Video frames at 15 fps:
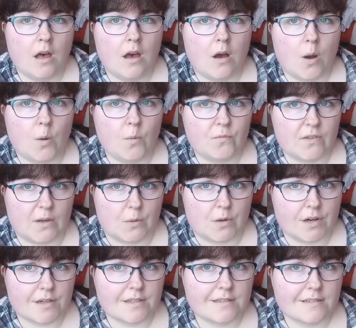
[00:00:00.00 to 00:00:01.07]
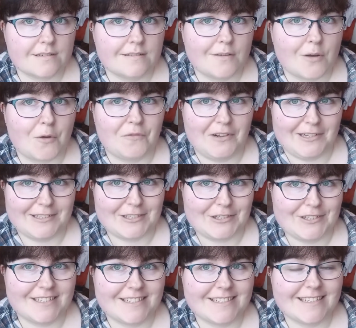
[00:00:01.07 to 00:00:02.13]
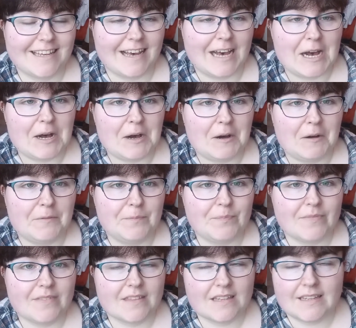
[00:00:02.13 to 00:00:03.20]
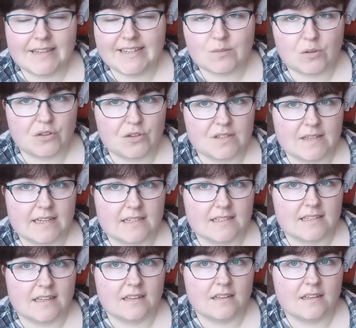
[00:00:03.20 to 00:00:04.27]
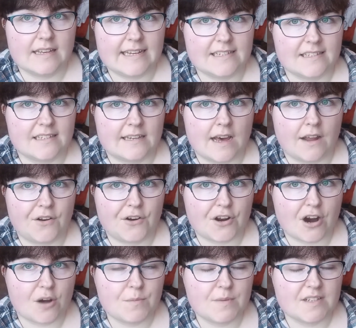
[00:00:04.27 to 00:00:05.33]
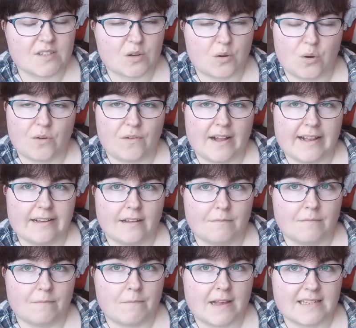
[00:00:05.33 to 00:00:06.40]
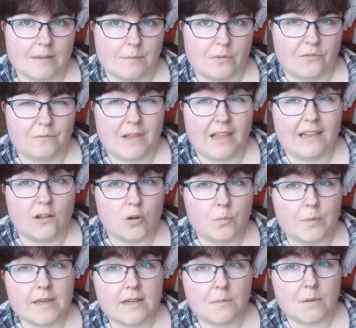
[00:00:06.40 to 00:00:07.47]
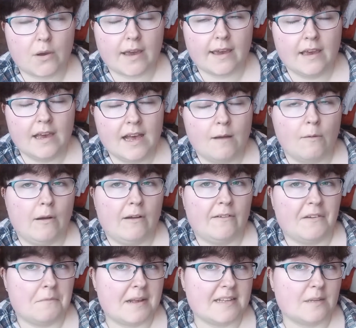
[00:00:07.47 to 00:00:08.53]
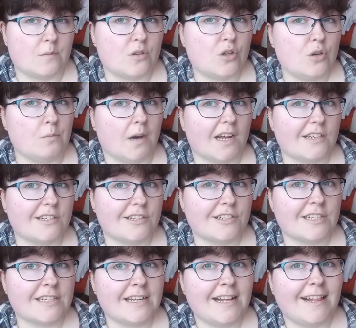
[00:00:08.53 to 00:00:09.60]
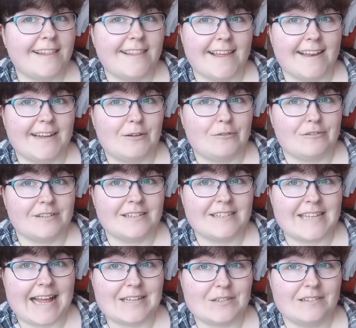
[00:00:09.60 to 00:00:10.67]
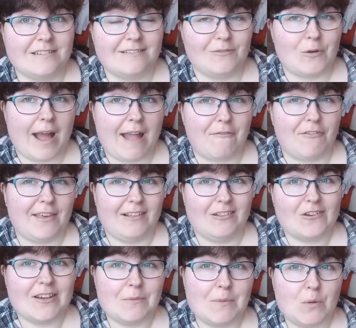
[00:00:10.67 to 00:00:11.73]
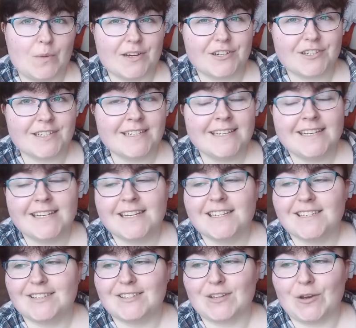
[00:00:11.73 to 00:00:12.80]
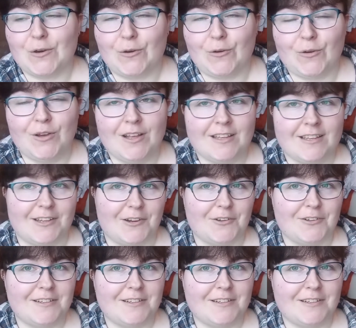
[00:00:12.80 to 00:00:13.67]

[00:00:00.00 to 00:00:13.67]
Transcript: Hopefully it works, hopefully it looks good. It's one of those things that it's an undergarment, so if I mess up a little bit it'll be okay, but if I mess up too much then it will set everything looking a bit weird. So you know,